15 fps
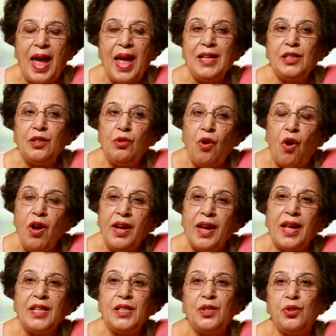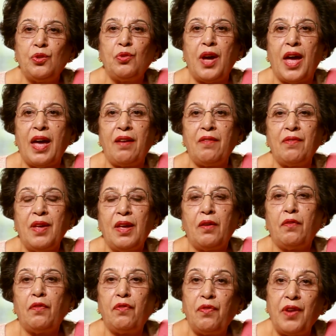as long as you have
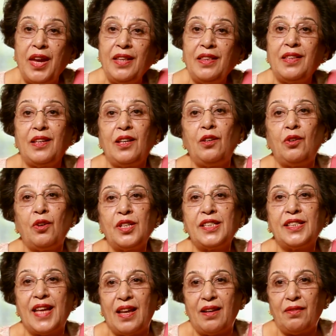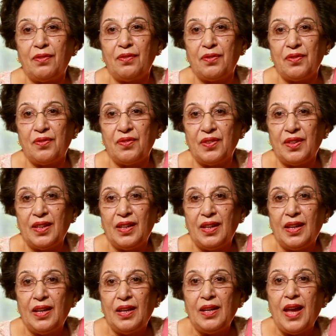faith in yourself.
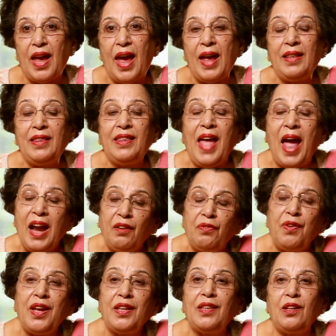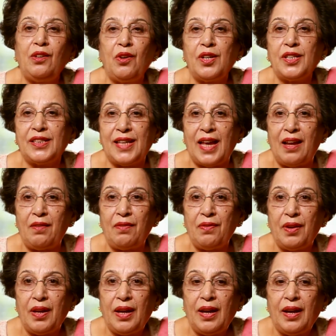And that faith in yourself
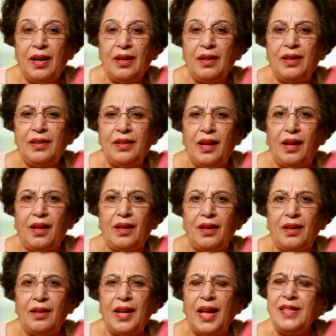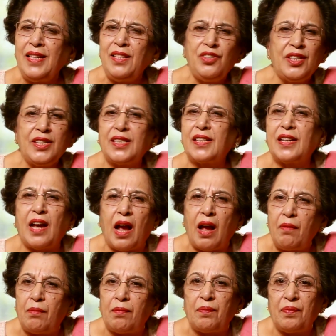doesn't just
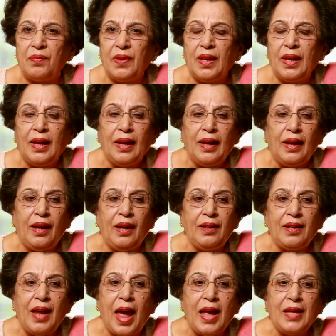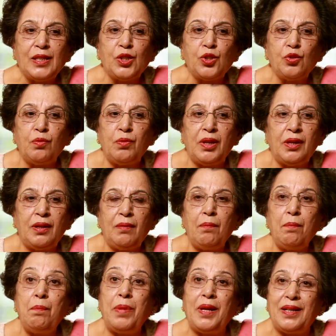come, it has to be
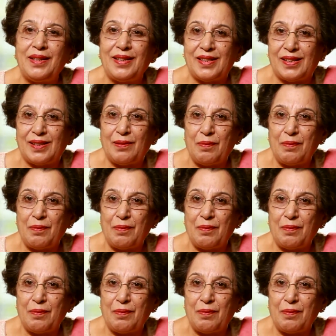built.